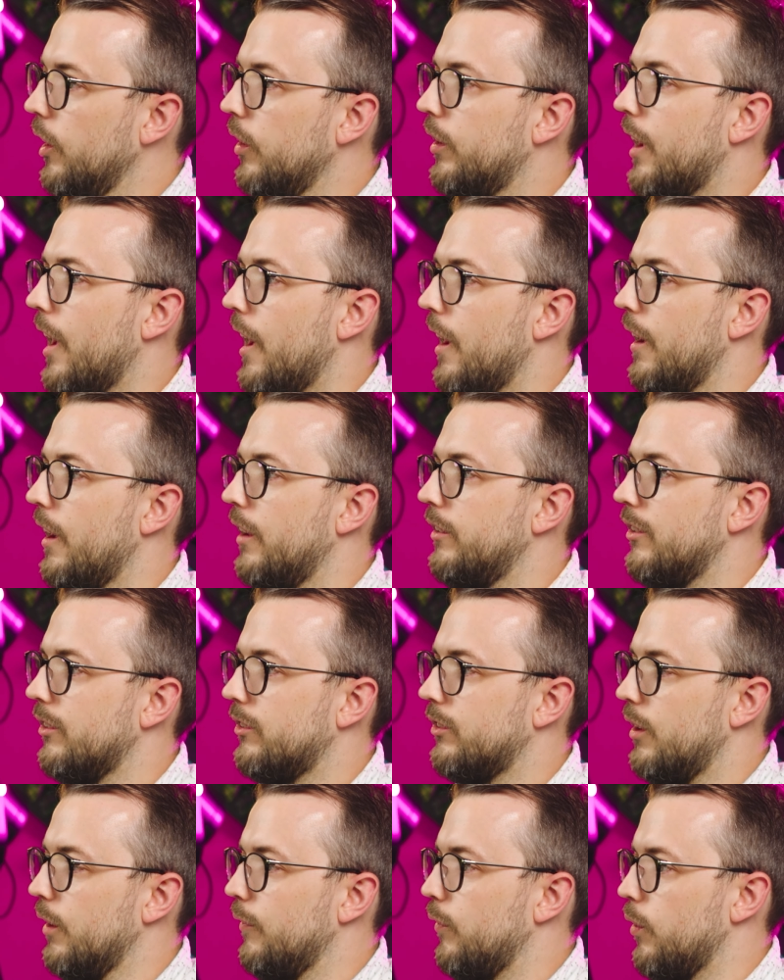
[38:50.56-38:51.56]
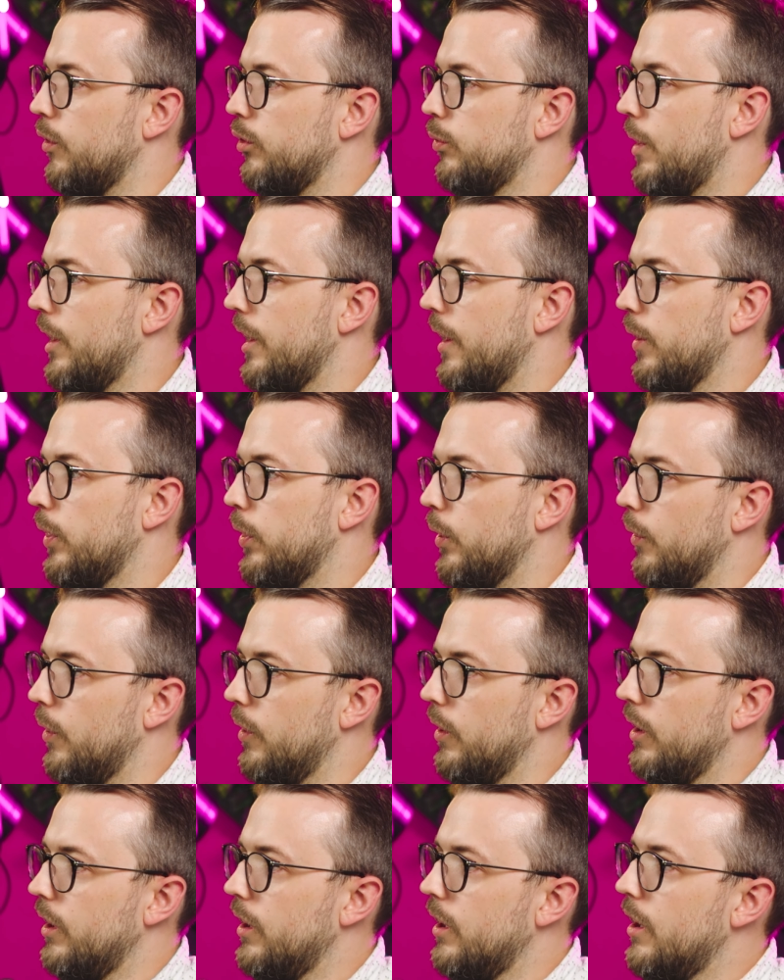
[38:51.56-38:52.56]
look at and discover as well. I
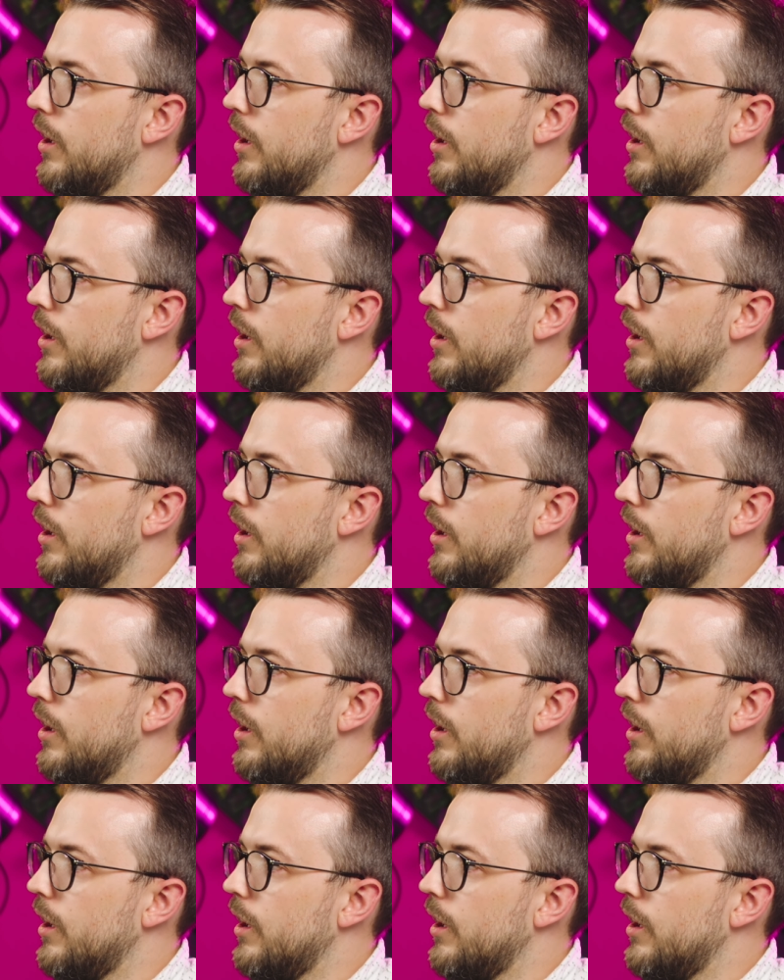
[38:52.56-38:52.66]
thought.